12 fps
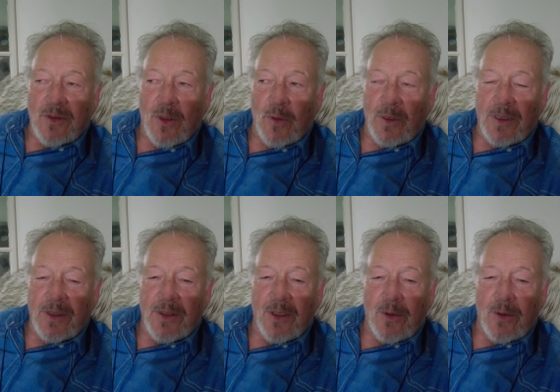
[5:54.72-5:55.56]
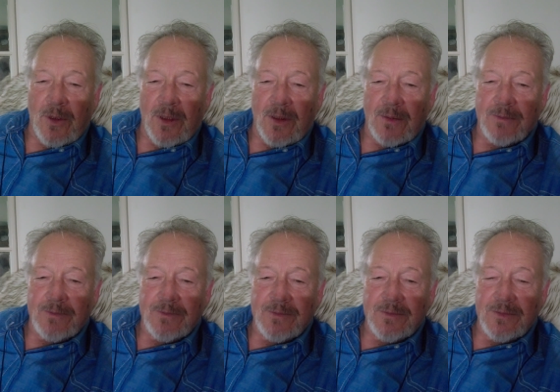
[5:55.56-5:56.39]
towing the tow
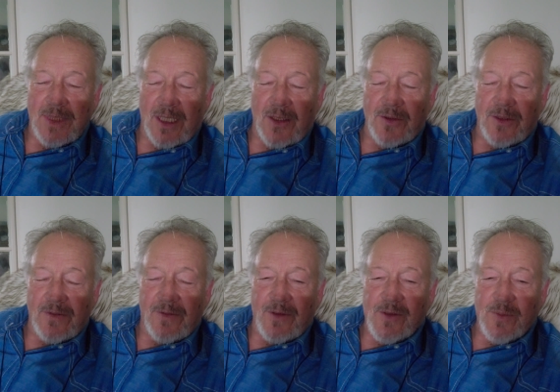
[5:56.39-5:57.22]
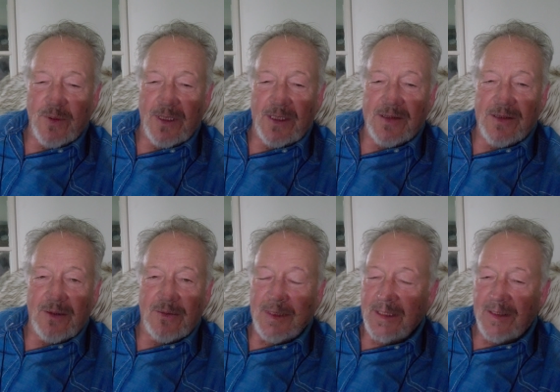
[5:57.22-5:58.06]
uh, the hound in the first place.
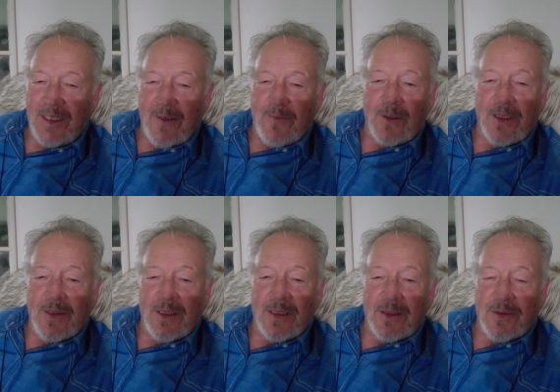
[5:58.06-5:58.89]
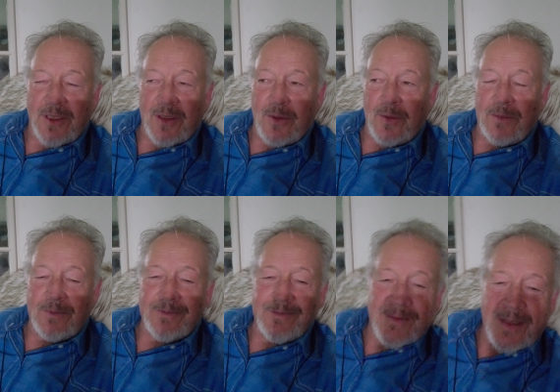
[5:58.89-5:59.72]
So can't forget the little toad.
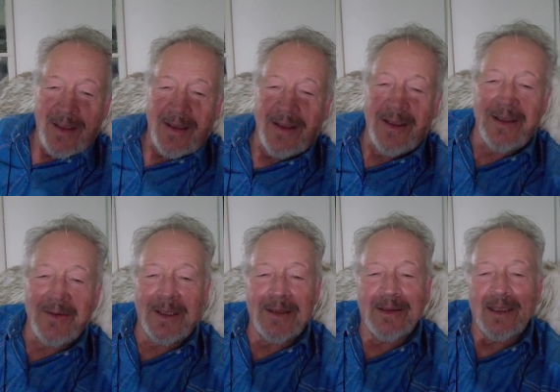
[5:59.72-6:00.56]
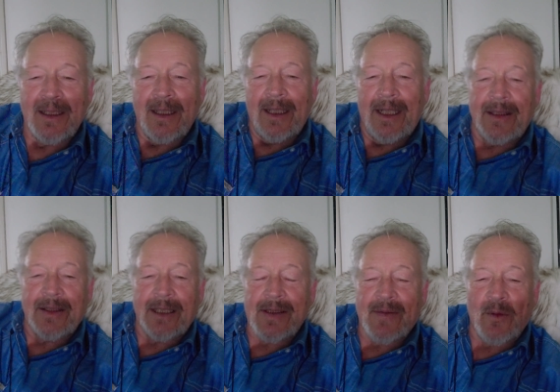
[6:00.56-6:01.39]
Anyway, hey,
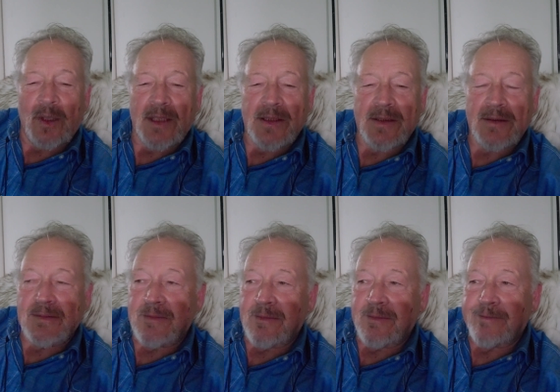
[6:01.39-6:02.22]
thanks for watching.